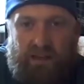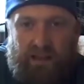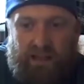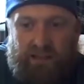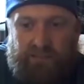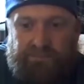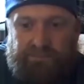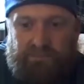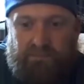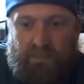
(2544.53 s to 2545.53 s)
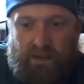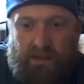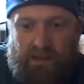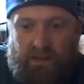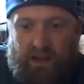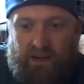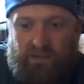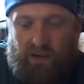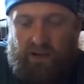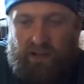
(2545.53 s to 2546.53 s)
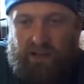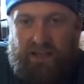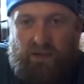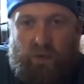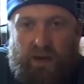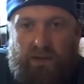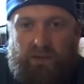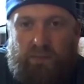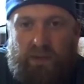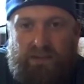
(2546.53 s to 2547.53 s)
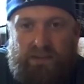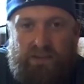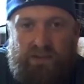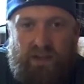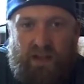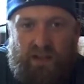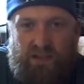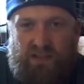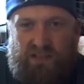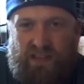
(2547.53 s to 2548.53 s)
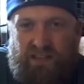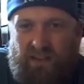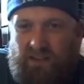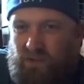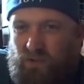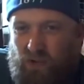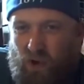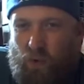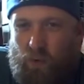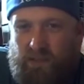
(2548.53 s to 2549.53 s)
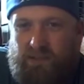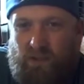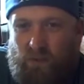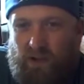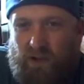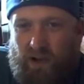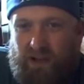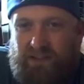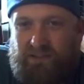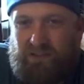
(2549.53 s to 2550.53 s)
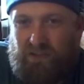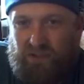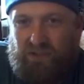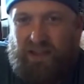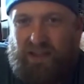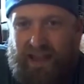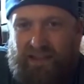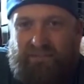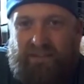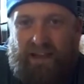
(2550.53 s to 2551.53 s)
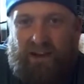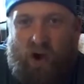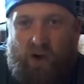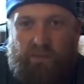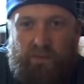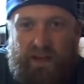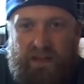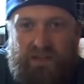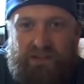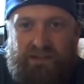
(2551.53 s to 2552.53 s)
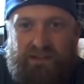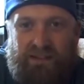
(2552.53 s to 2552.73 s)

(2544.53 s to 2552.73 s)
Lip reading: kind of on a irregular basis. Just even if you know what's going on, it's good to have that confirmation